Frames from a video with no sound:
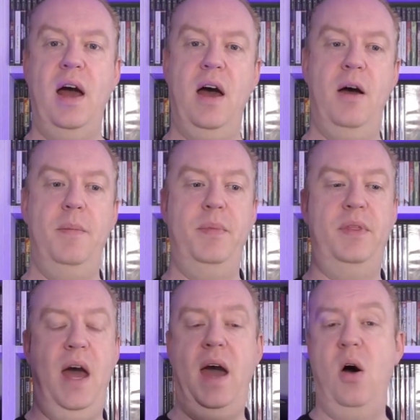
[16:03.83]

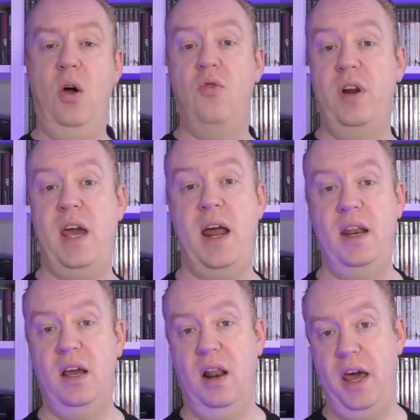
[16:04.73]
Um, that I already had
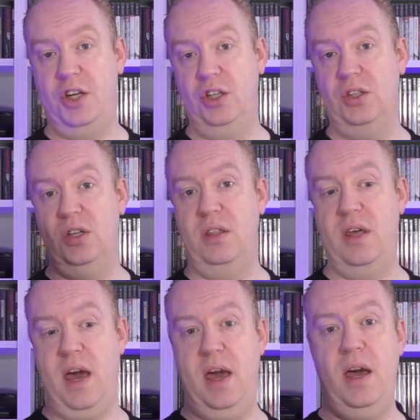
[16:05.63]
in the collection, so
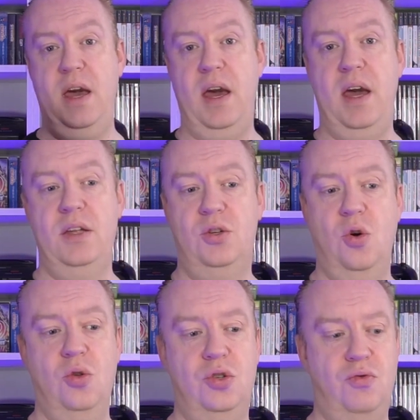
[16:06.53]
that has
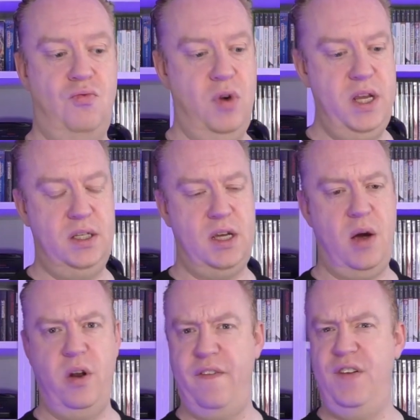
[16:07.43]
gone to
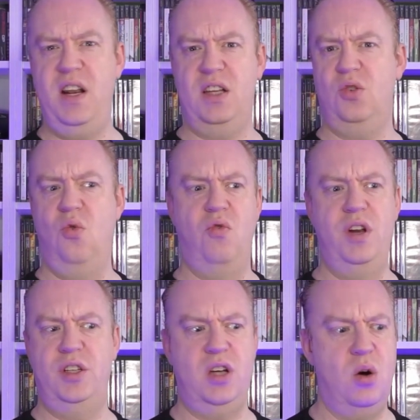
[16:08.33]
resale, and I think that's
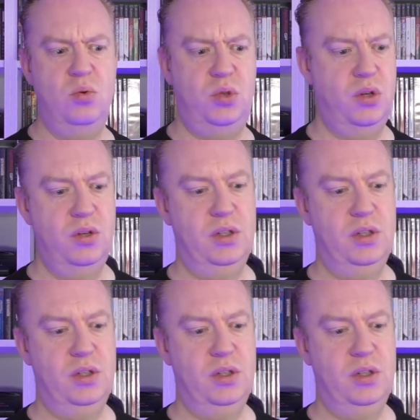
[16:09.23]
already sold.